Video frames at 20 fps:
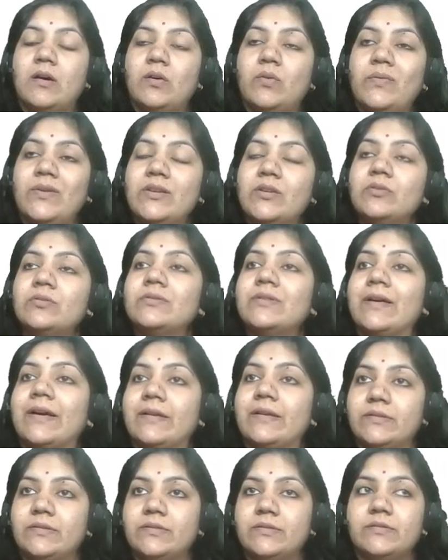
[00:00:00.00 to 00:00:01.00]
we know
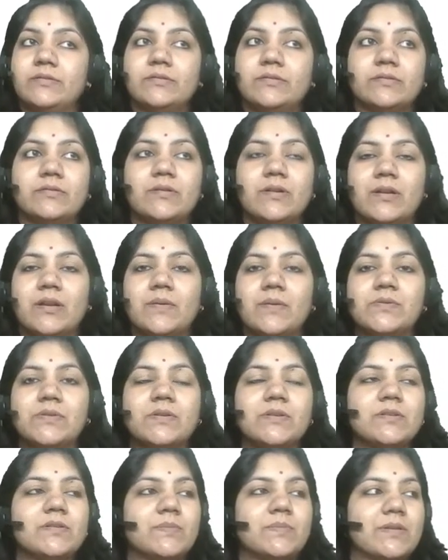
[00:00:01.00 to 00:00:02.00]
that
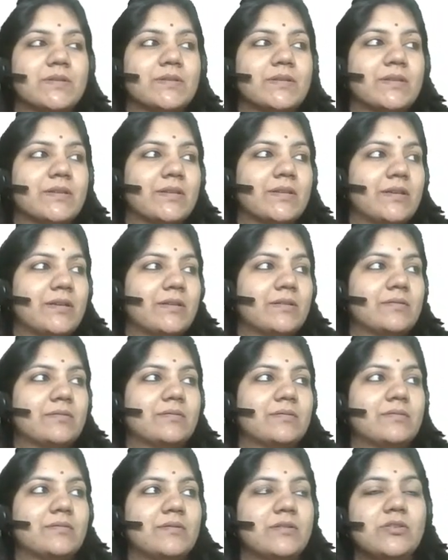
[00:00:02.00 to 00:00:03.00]
corruption is basically
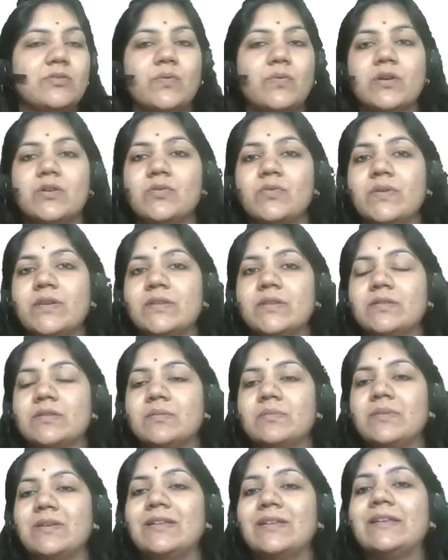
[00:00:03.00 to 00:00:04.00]
you are doing
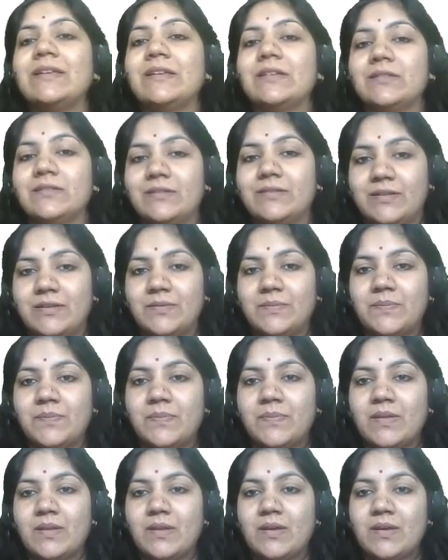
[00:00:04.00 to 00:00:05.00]
some illegal thing,
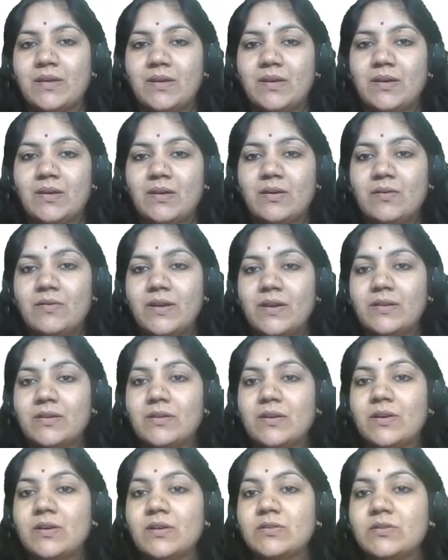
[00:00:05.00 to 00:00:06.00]
right?
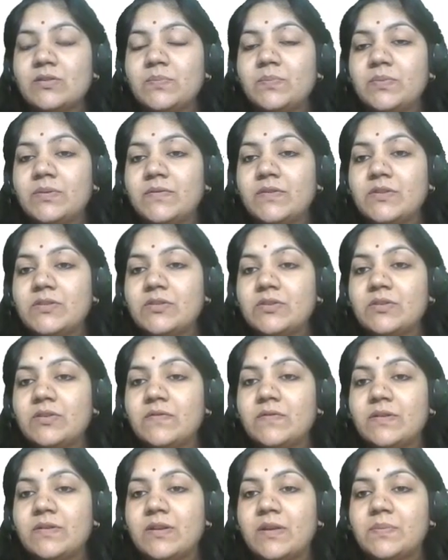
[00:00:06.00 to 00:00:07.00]
So Prevention
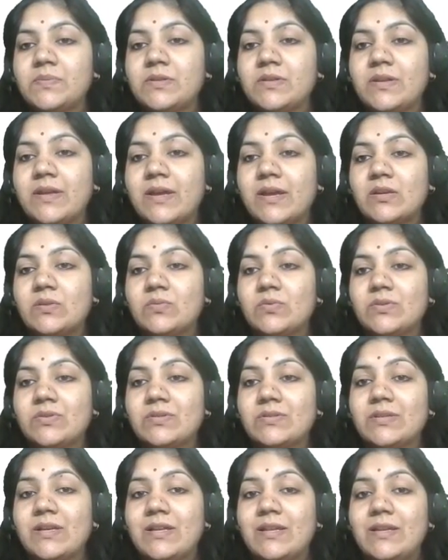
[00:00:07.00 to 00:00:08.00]
of Corruption Act
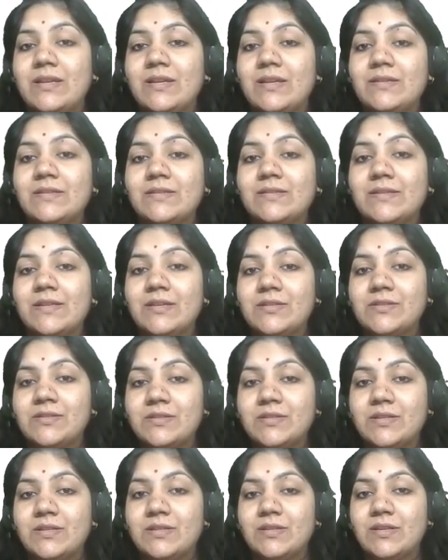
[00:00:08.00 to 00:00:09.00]
was
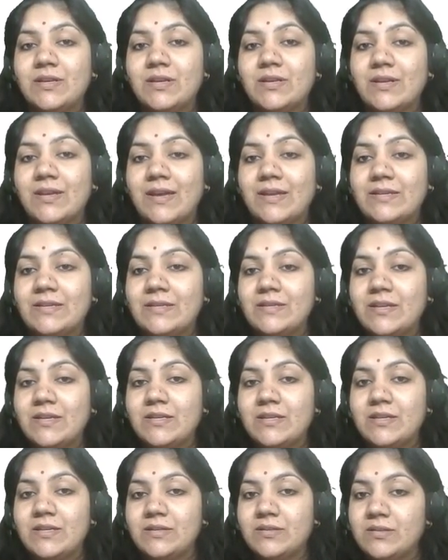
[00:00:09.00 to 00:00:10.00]
legislated in
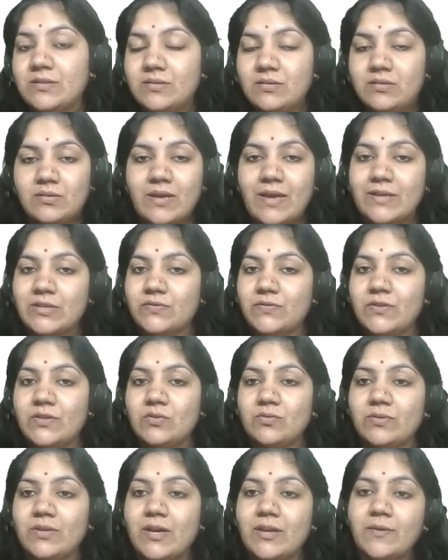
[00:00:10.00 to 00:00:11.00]
1988, as we
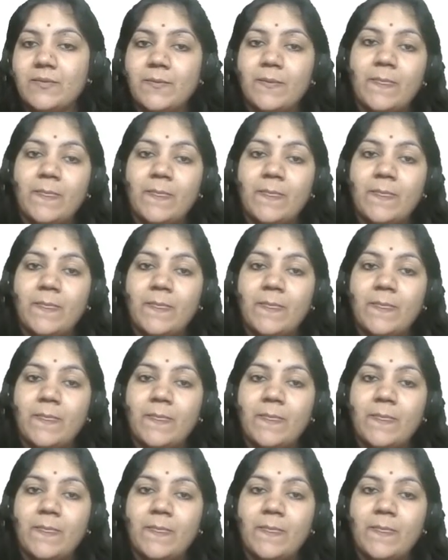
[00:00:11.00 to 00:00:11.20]
know that.